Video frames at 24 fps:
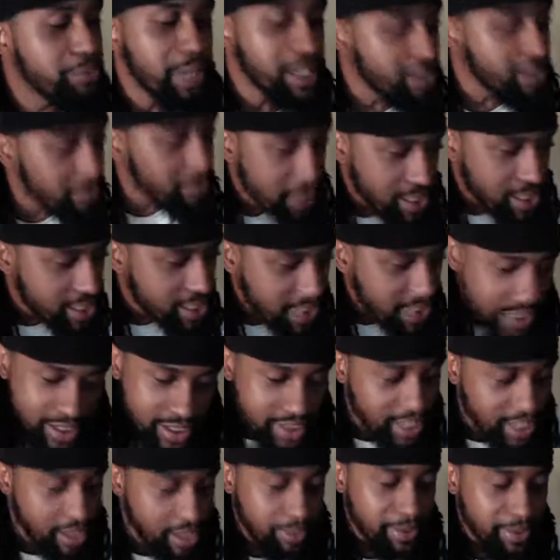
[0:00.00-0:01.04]
the money, then you
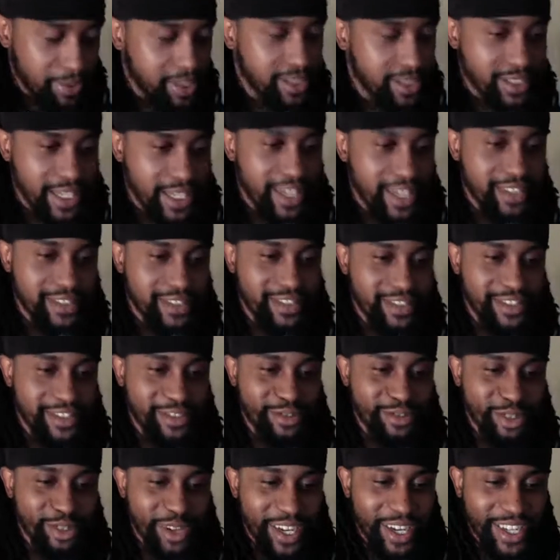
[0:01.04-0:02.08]
got to pay the taxes. You
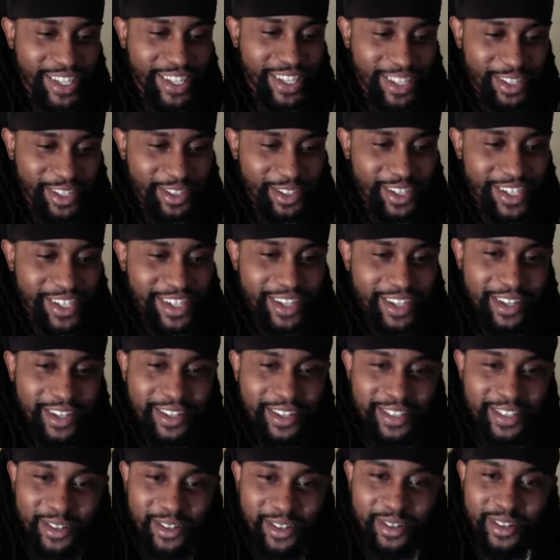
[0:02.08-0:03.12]
know how they go.
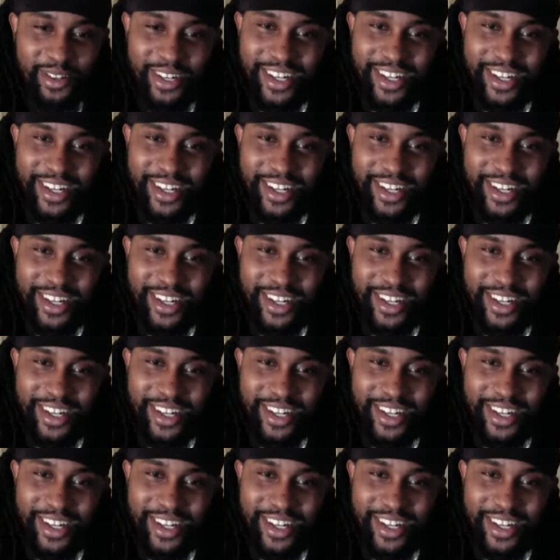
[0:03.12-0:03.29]
So,